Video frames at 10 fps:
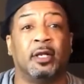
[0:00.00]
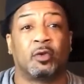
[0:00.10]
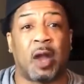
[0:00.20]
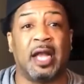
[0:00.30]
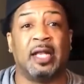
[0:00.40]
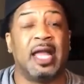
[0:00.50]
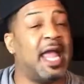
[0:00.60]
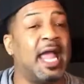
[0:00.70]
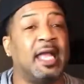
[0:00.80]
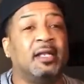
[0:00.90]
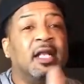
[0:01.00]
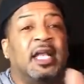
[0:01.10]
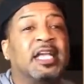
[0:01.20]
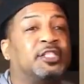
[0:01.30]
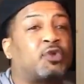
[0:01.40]
right? And
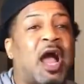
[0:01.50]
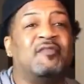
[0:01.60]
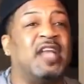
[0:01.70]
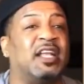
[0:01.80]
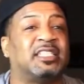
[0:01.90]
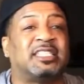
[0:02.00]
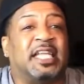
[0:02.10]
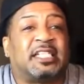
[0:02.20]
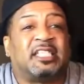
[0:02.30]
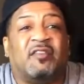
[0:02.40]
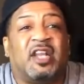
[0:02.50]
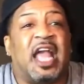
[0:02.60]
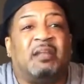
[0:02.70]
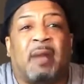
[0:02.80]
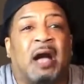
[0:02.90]
he's driving at 6, 7,
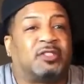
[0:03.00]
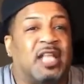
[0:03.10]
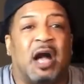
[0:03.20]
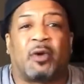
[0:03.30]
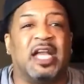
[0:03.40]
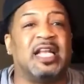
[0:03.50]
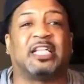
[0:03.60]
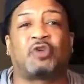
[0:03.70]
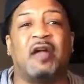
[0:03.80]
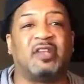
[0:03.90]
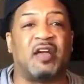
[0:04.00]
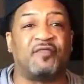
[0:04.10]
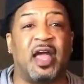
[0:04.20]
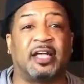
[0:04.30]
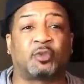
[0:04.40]
8 miles an hour. He's not driving that
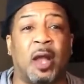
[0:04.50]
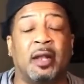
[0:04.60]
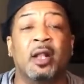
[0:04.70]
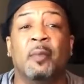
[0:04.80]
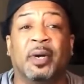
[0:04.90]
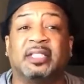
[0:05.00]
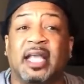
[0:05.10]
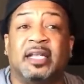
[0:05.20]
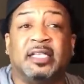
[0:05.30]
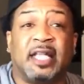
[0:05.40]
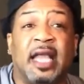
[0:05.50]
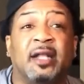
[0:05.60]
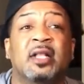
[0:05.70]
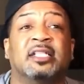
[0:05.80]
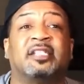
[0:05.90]
fast, right? But at the end of the day,
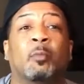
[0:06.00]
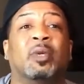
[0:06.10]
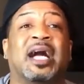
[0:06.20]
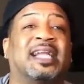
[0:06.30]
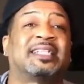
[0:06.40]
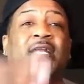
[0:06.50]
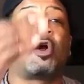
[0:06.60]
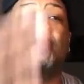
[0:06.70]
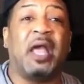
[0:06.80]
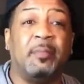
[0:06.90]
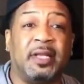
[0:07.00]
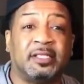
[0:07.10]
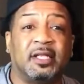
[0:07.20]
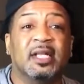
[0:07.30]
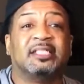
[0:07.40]
something we got to tell our
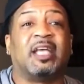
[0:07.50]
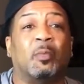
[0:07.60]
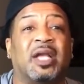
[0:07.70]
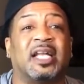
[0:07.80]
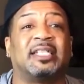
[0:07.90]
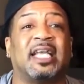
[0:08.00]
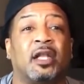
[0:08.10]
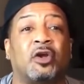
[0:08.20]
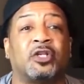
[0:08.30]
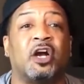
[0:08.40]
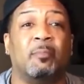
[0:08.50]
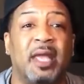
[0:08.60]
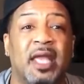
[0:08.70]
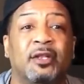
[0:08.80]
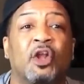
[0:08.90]
babies, something we got to tell our young
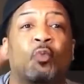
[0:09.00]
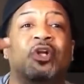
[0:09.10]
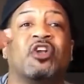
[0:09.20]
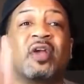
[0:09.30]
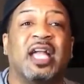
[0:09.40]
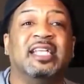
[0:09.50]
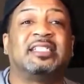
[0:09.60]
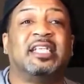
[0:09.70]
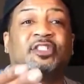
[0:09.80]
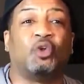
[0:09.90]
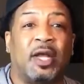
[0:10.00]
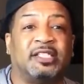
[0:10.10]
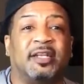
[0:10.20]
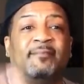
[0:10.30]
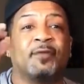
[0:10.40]
men, when you're in a
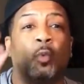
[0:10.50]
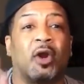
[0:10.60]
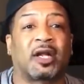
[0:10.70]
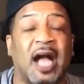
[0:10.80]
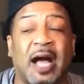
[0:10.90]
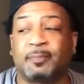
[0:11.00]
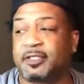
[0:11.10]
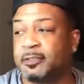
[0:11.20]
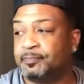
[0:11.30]
situation where cops